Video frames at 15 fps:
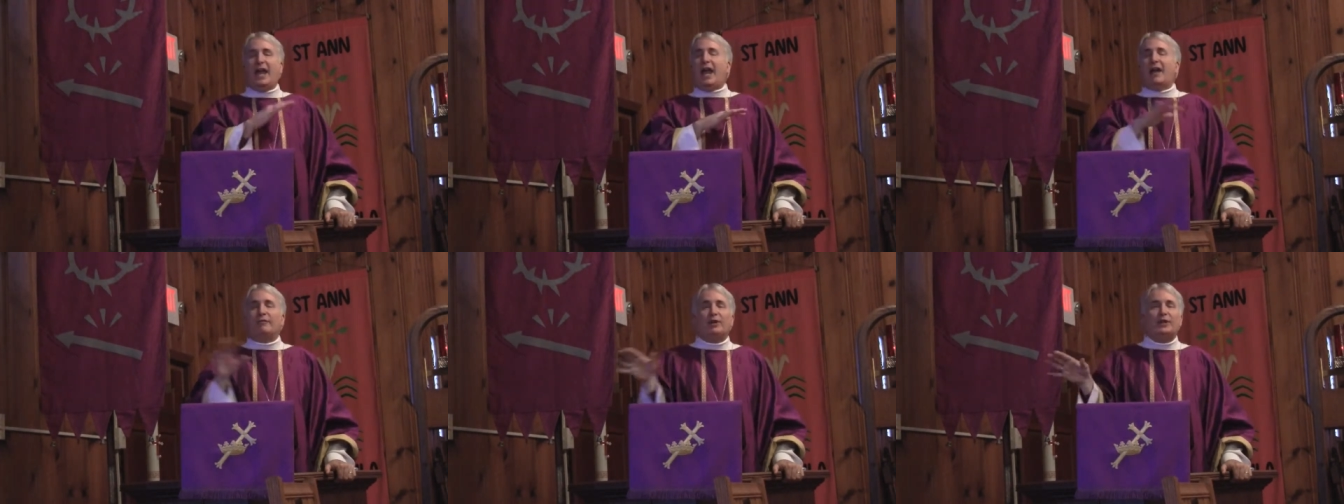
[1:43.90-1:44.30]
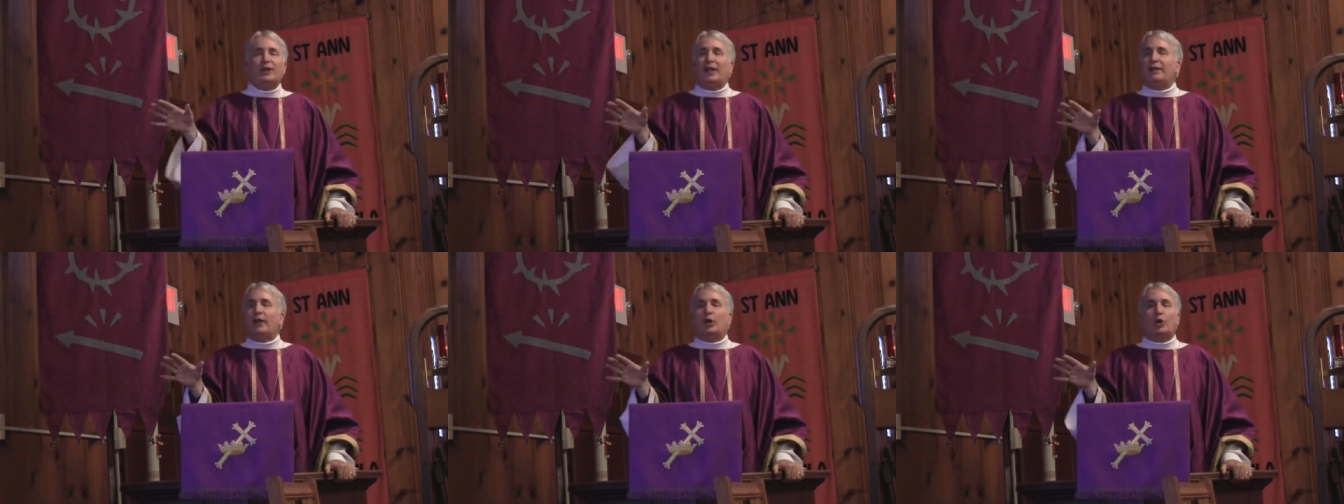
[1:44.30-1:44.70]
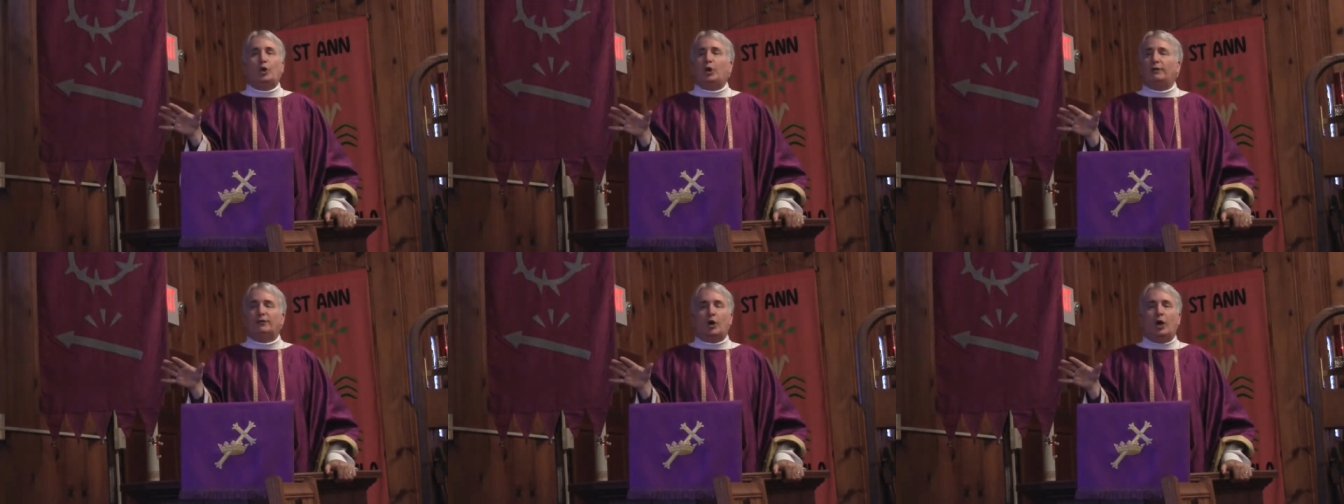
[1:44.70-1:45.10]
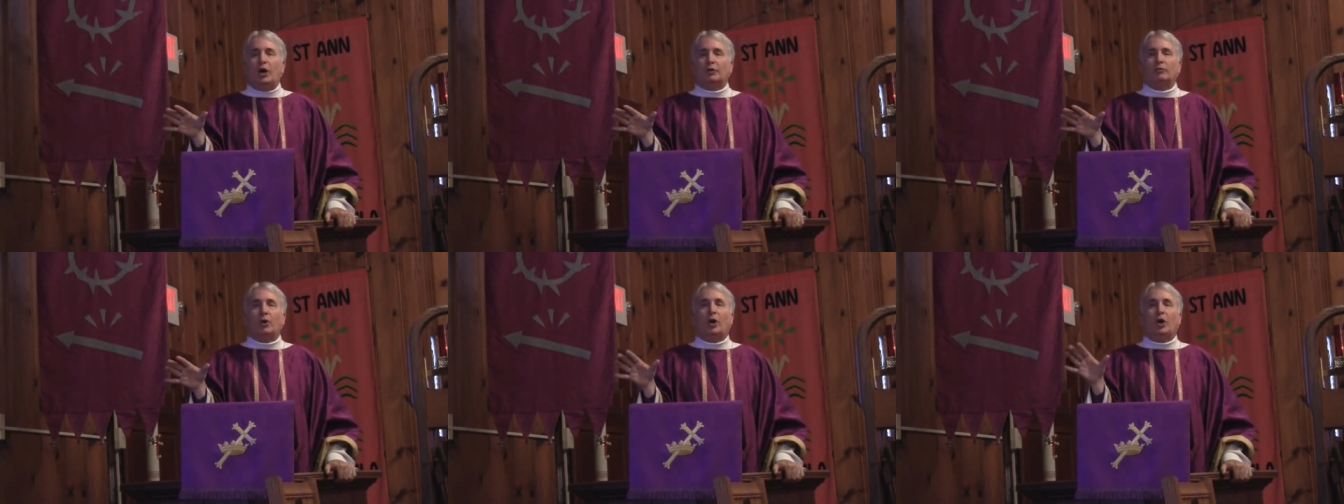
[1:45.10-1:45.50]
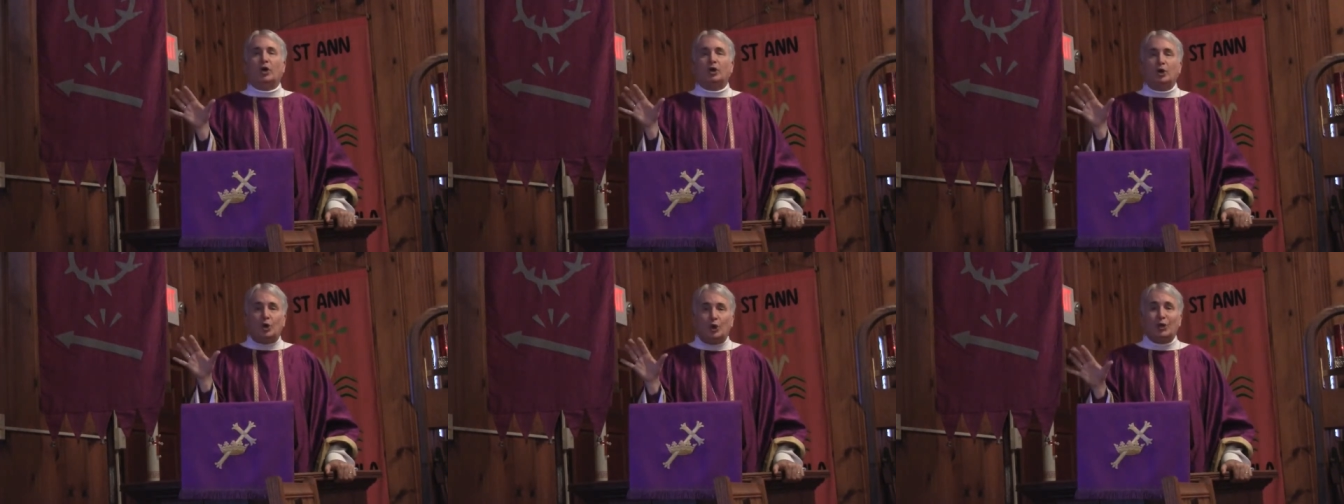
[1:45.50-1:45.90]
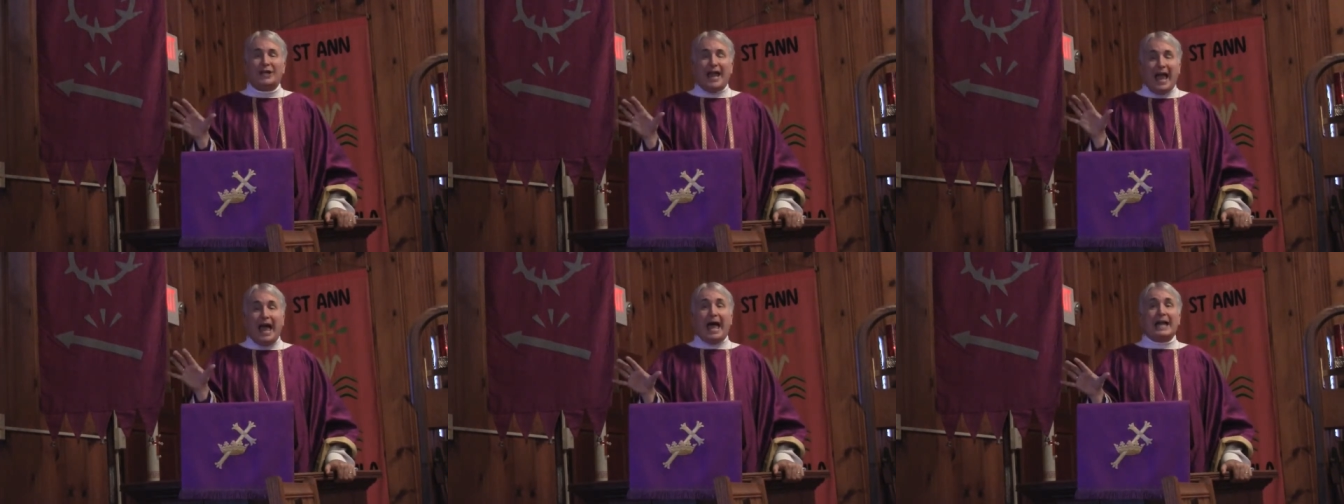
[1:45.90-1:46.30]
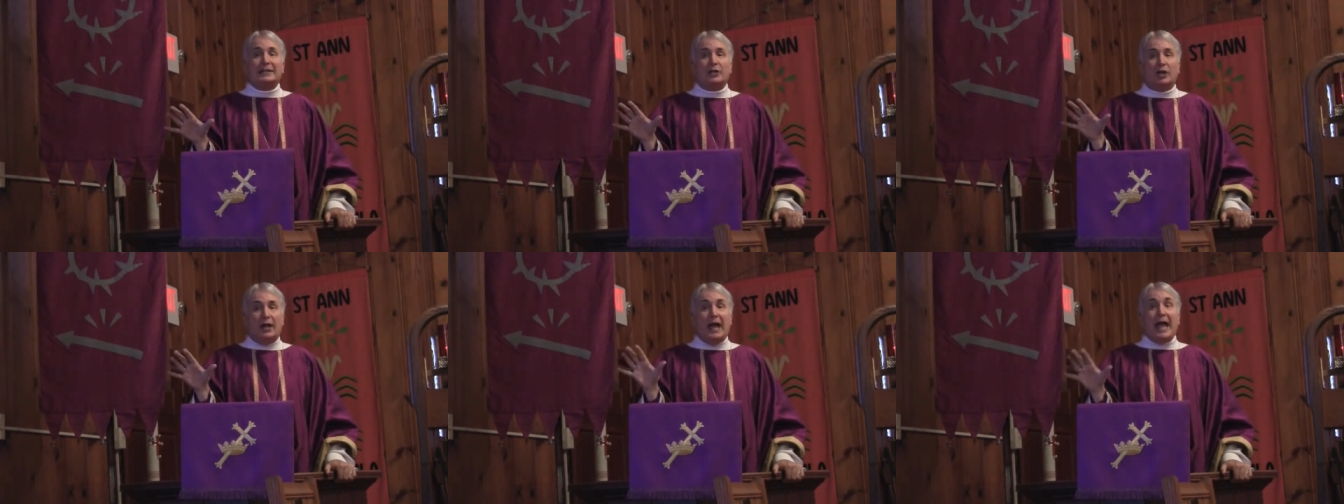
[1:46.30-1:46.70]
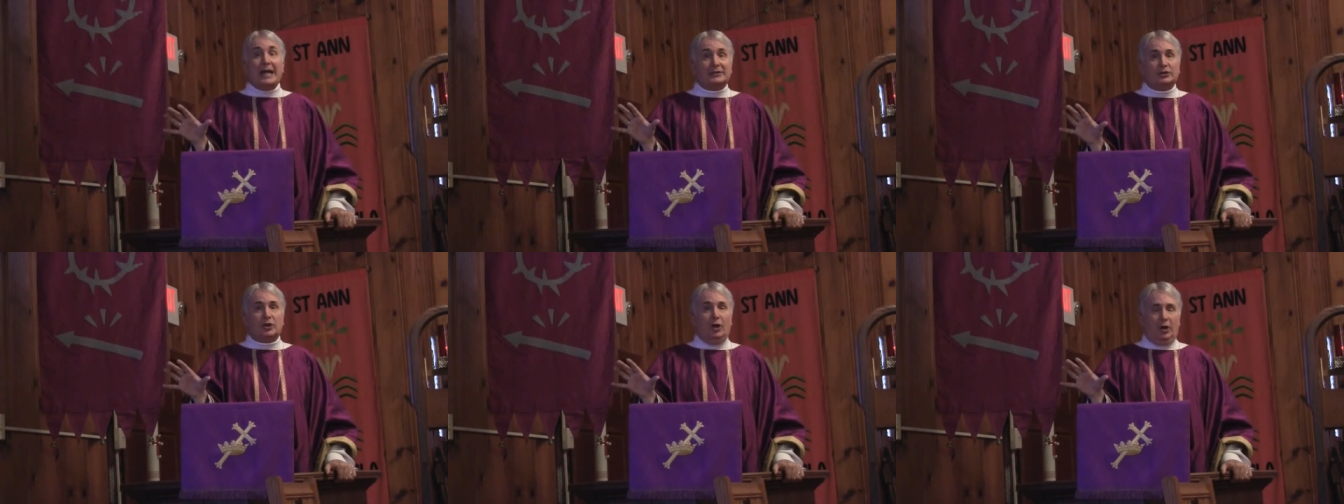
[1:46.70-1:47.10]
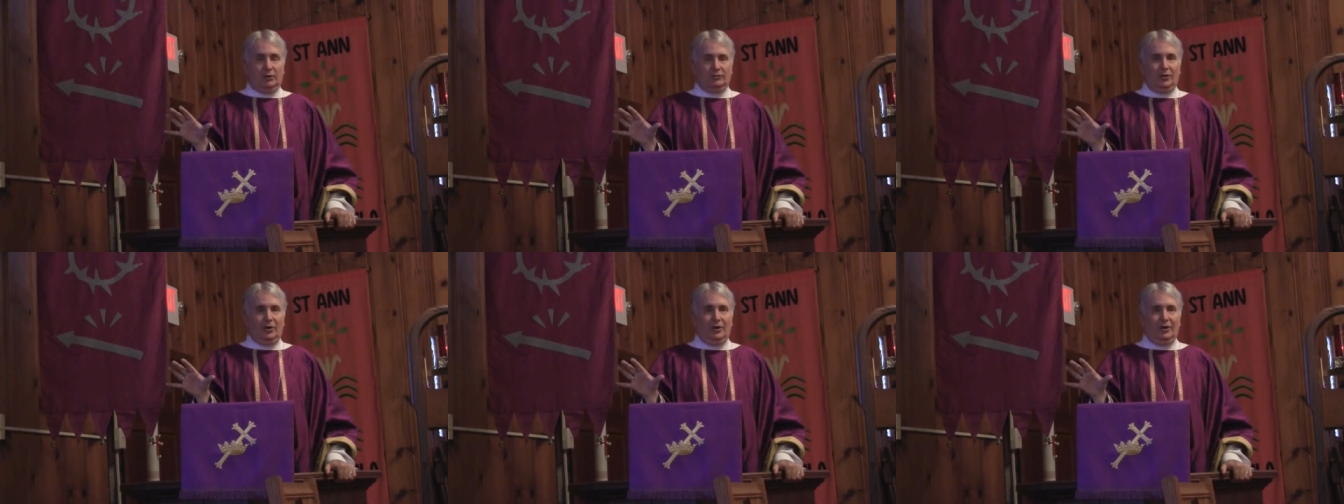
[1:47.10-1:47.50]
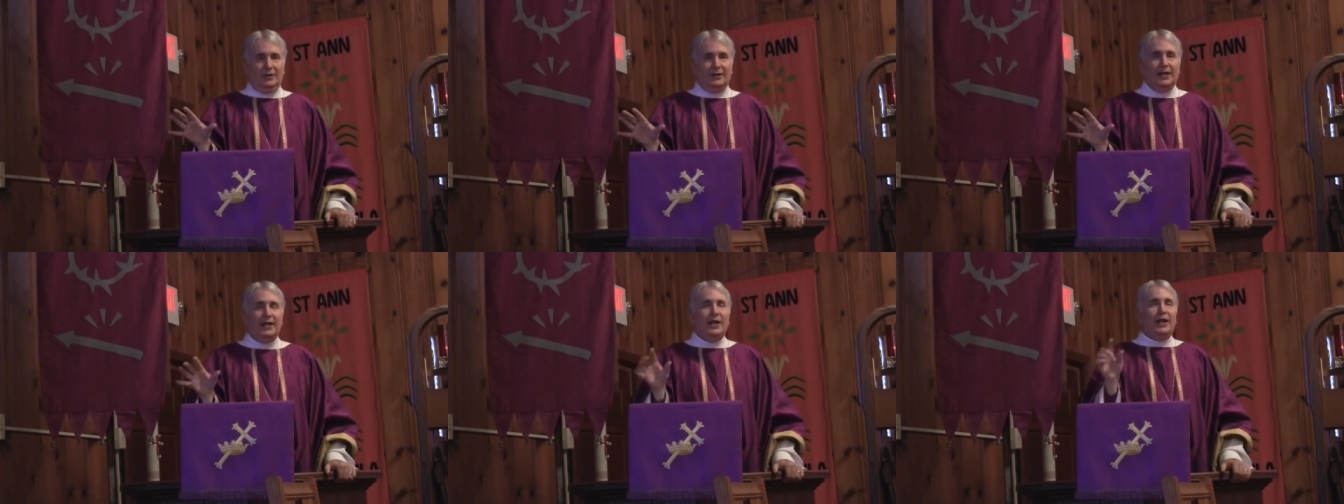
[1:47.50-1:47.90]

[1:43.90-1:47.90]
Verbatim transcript: everything that could have gone wrong could had has gone wrong,